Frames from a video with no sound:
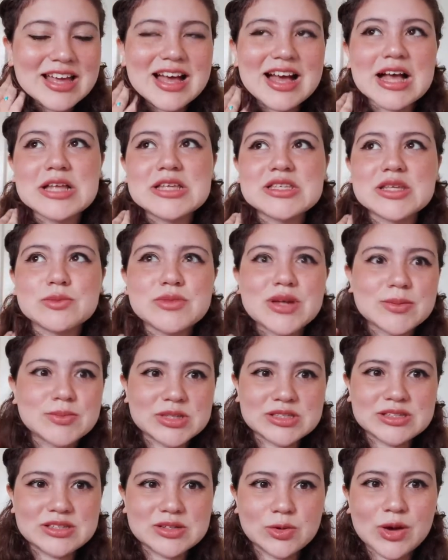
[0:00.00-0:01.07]
and sometimes I'd
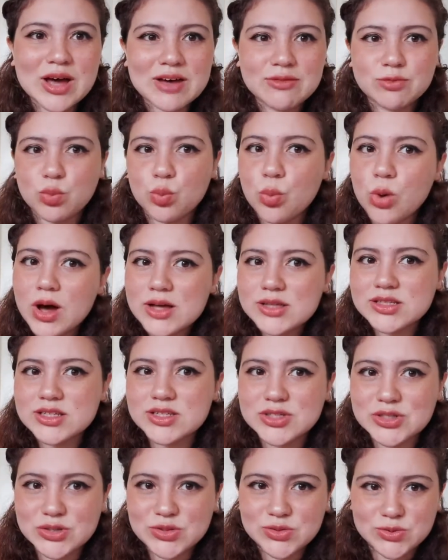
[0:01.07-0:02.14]
still have work to
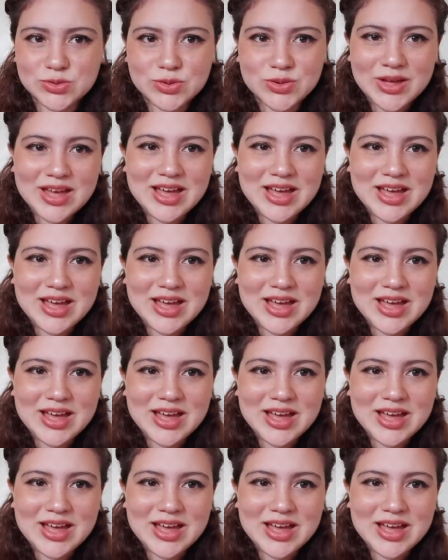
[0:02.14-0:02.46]
do